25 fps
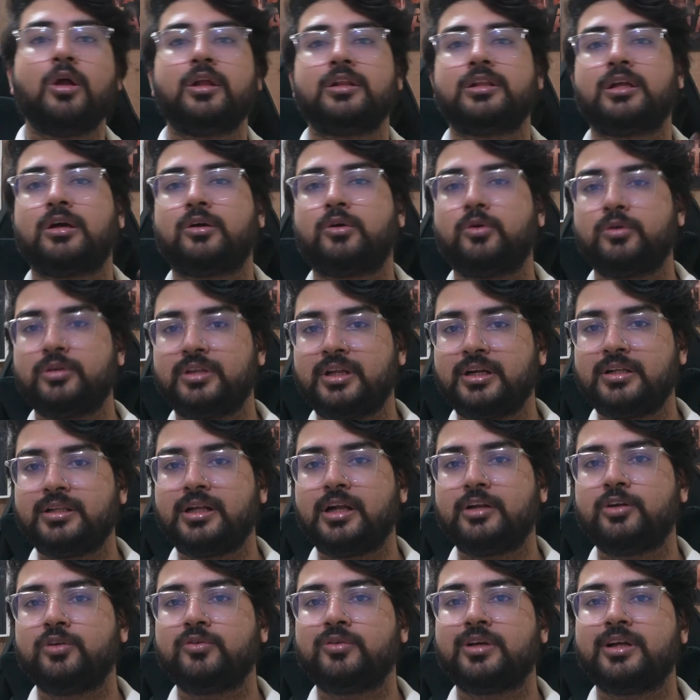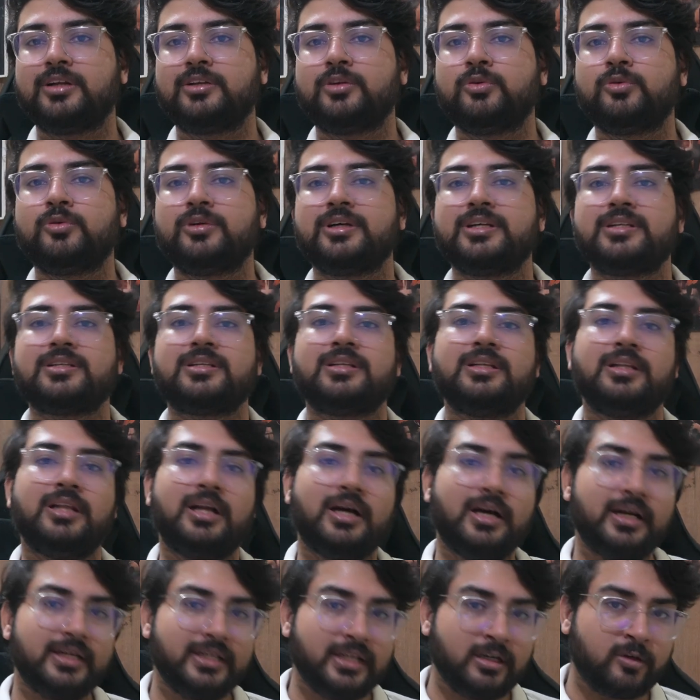The good thing that you can do is
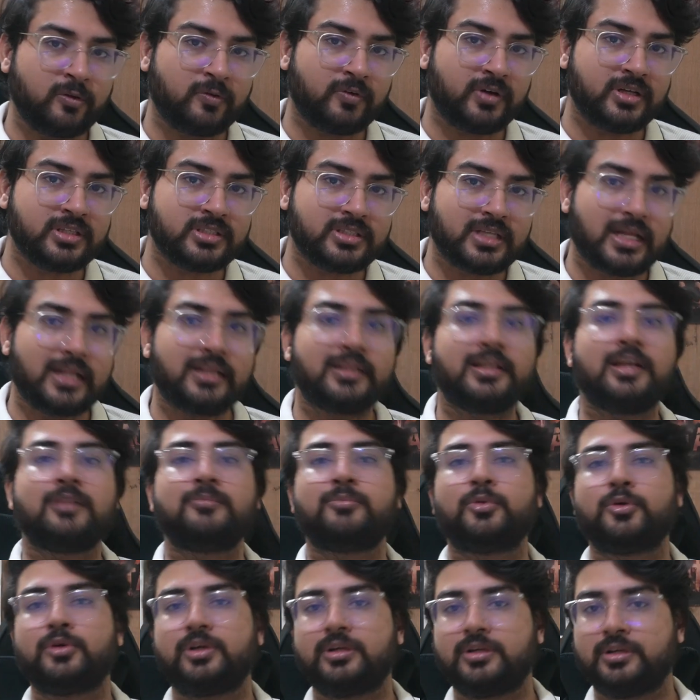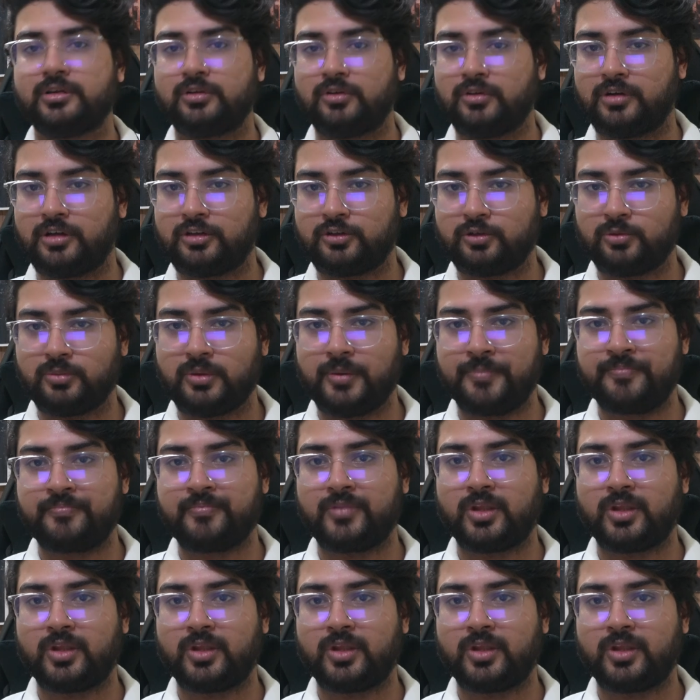learn it first and then put it in your resume.